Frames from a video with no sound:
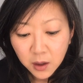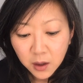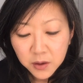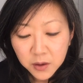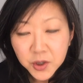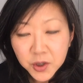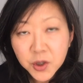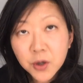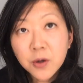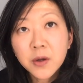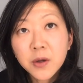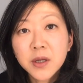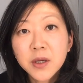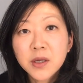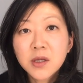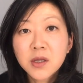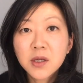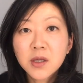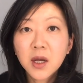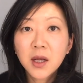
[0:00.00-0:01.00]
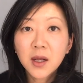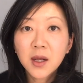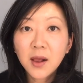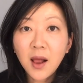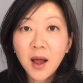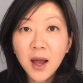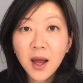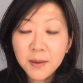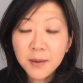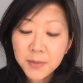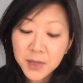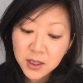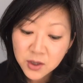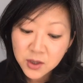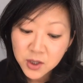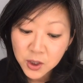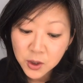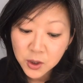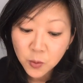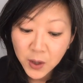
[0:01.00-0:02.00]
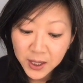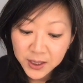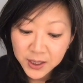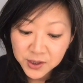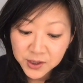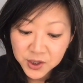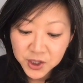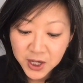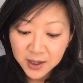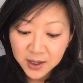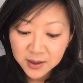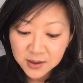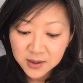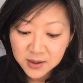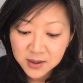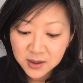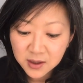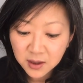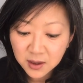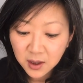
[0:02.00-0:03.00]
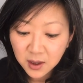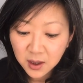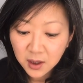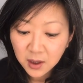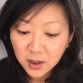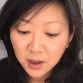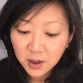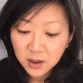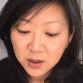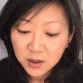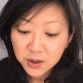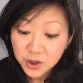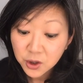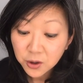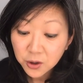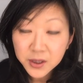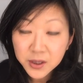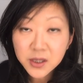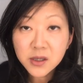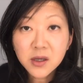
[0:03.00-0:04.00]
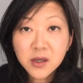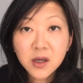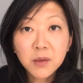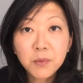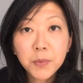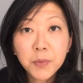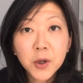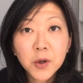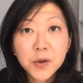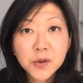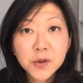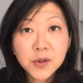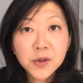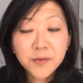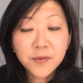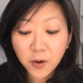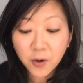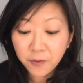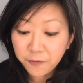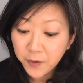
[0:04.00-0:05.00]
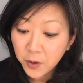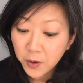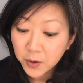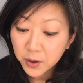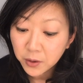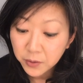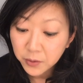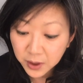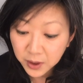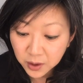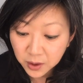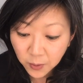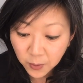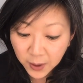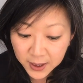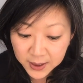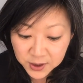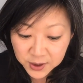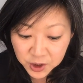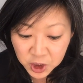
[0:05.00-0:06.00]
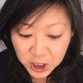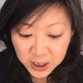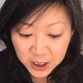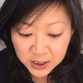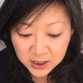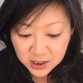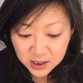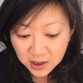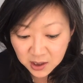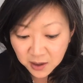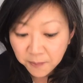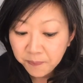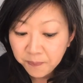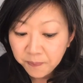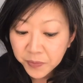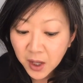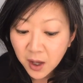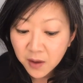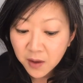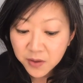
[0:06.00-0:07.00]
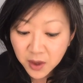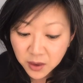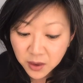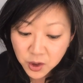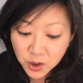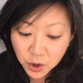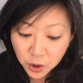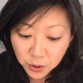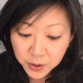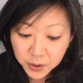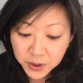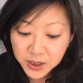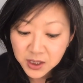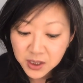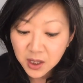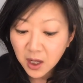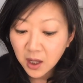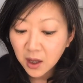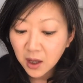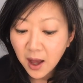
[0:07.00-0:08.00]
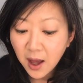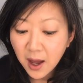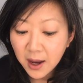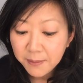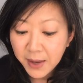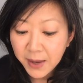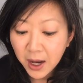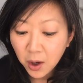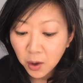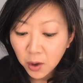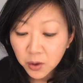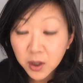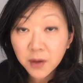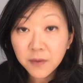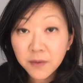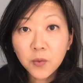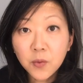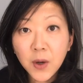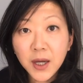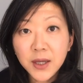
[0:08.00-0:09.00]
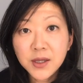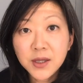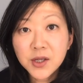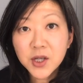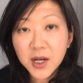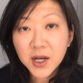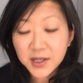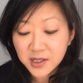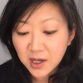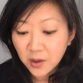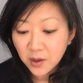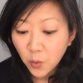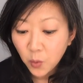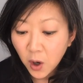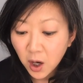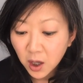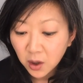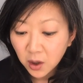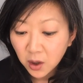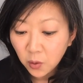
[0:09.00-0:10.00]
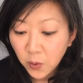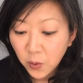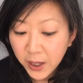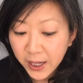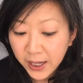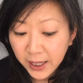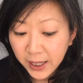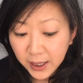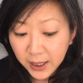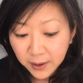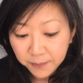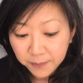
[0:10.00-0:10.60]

The tourist can climb into the rice chest. The tourist can pose for a photo in the rice chest. Then the tourist can climb out of the rice chest and walk away.